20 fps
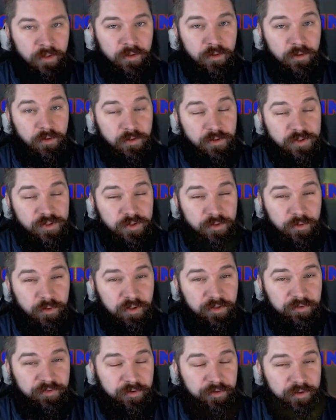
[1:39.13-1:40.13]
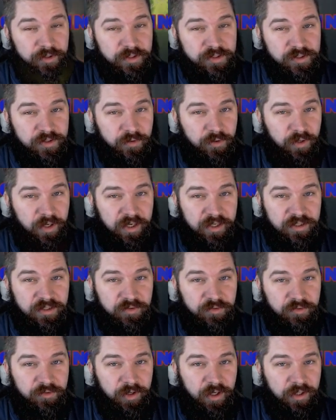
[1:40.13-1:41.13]
Also, if there is no
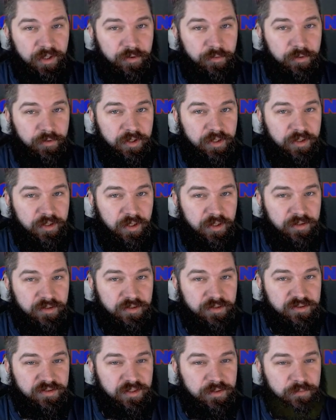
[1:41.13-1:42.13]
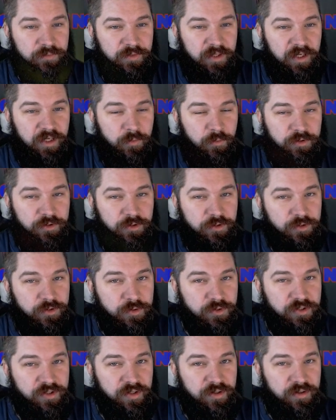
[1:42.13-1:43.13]
active Grand Arena at the same time when you're
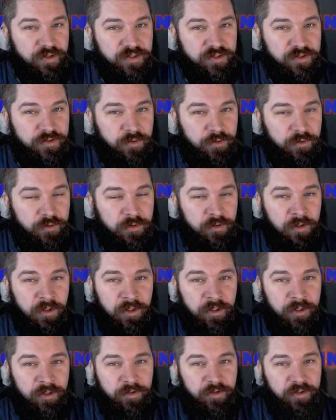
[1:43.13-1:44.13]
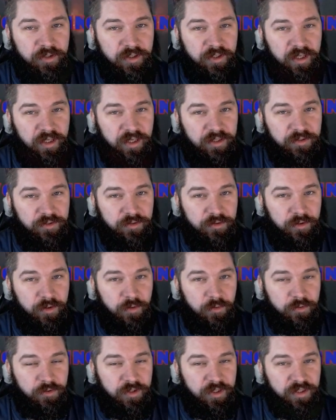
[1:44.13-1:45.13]
using this tool, you can add your
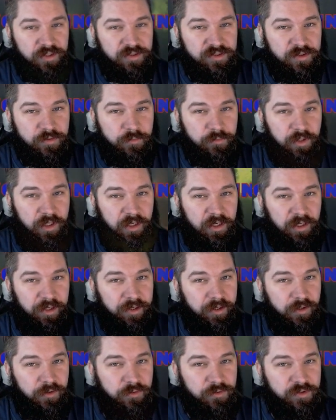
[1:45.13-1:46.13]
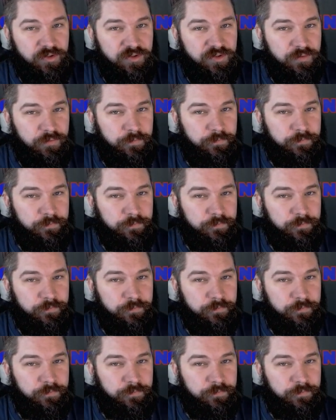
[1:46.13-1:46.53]
own custom ally codes.